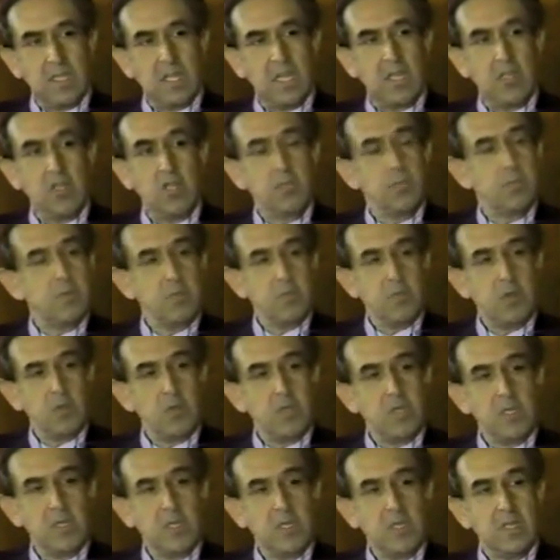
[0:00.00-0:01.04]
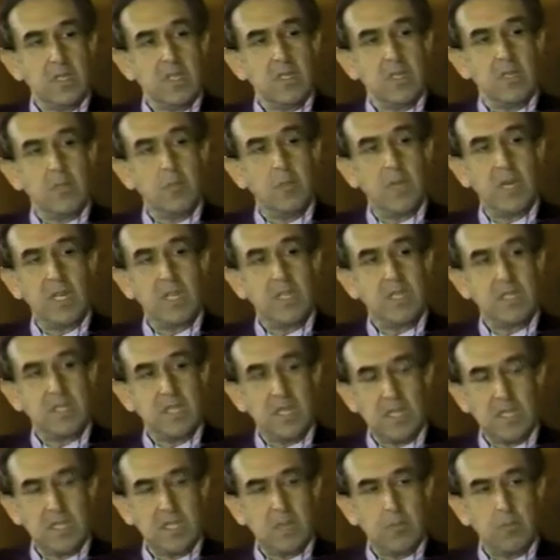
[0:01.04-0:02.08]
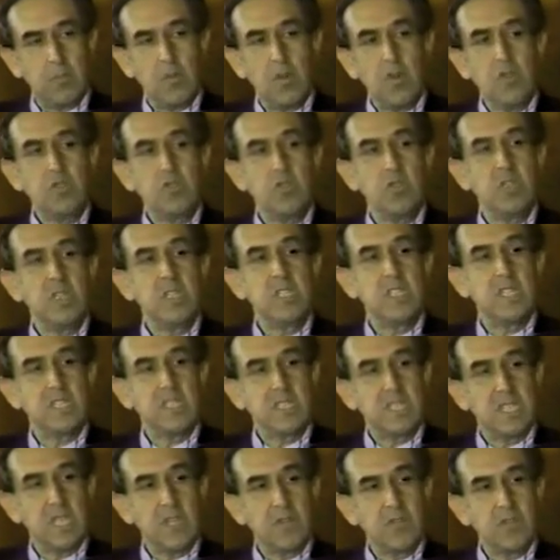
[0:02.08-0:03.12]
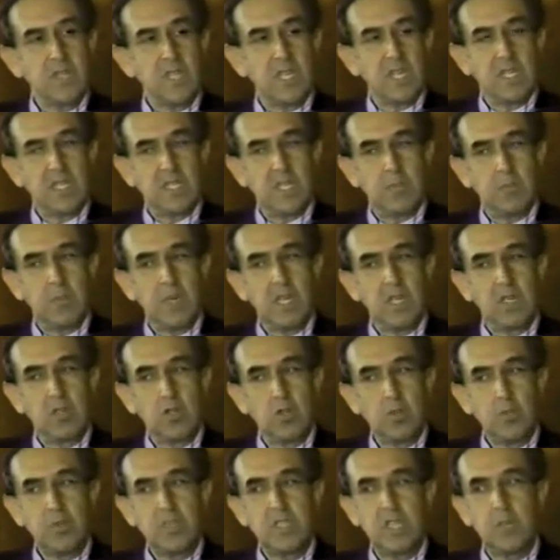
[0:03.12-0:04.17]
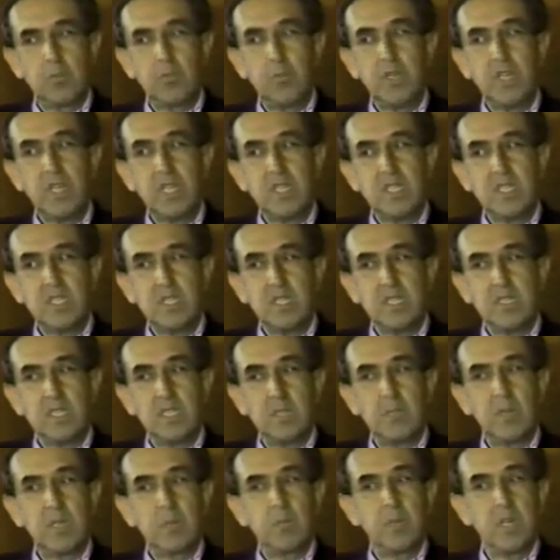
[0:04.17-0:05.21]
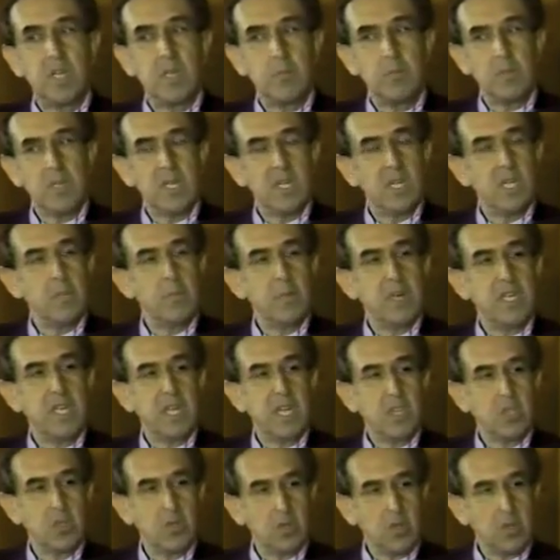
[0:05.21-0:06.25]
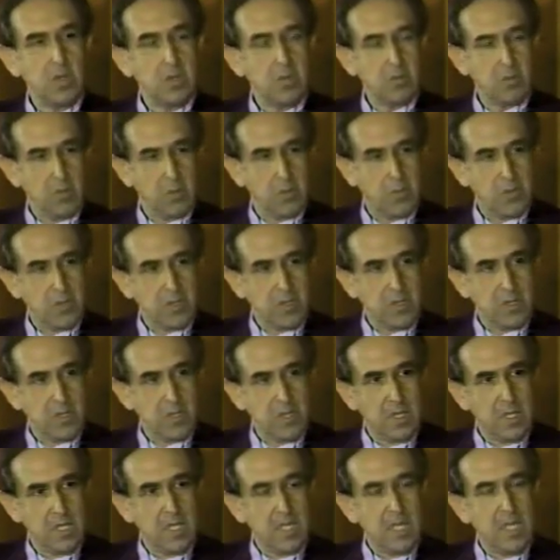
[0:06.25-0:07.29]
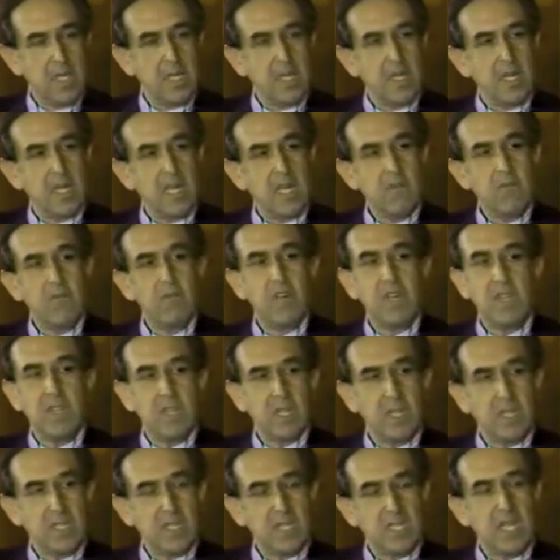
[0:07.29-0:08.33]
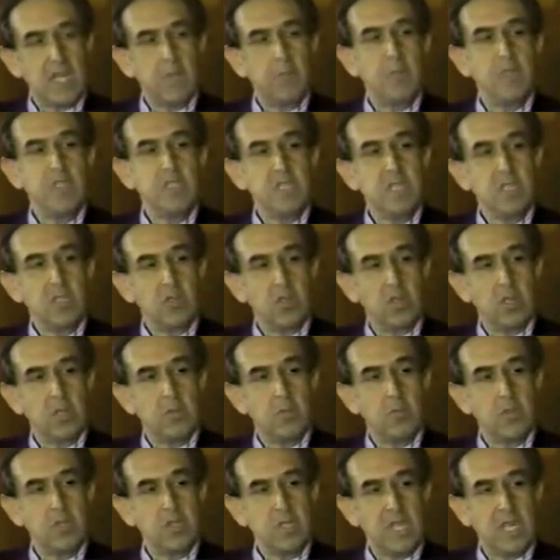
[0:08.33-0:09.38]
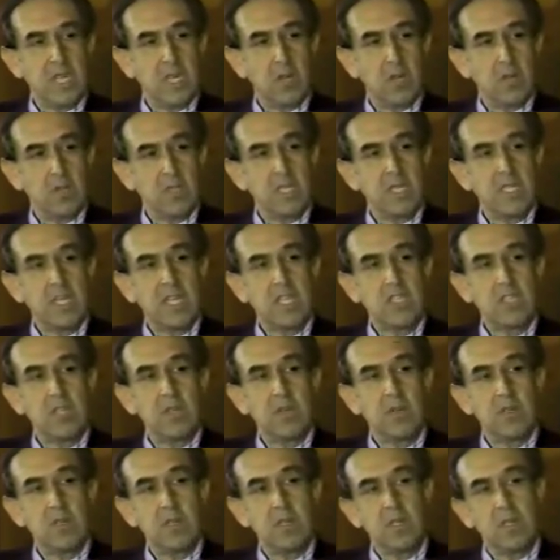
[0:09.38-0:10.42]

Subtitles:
They are not promoted by the center. Most of these are self-started by groups that pre-existed, but primarily by ad hoc groups. Everything that happens in Columbus now that has a